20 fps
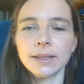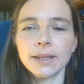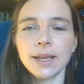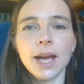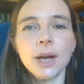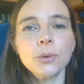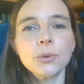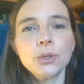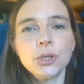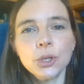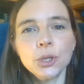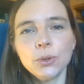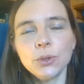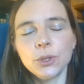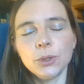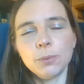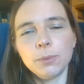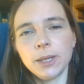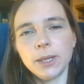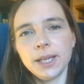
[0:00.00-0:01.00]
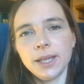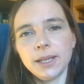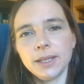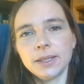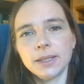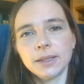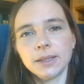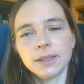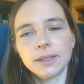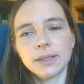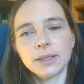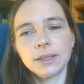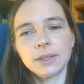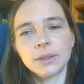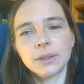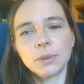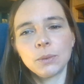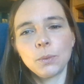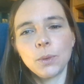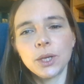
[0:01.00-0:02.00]
How do you plead
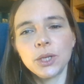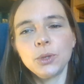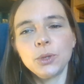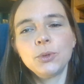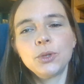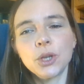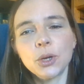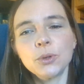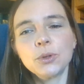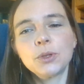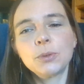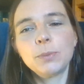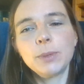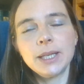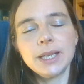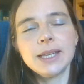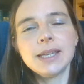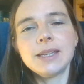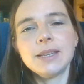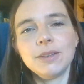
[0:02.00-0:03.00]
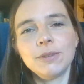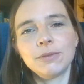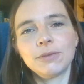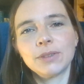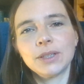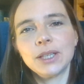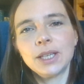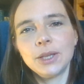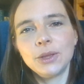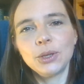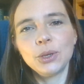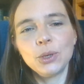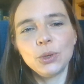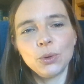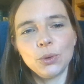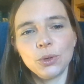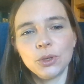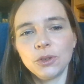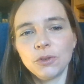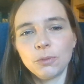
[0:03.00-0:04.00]
when you don't believe in the
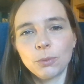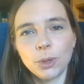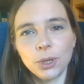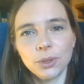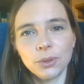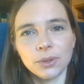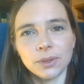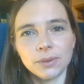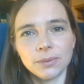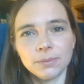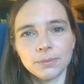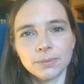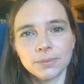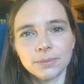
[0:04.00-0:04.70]
law you've broken?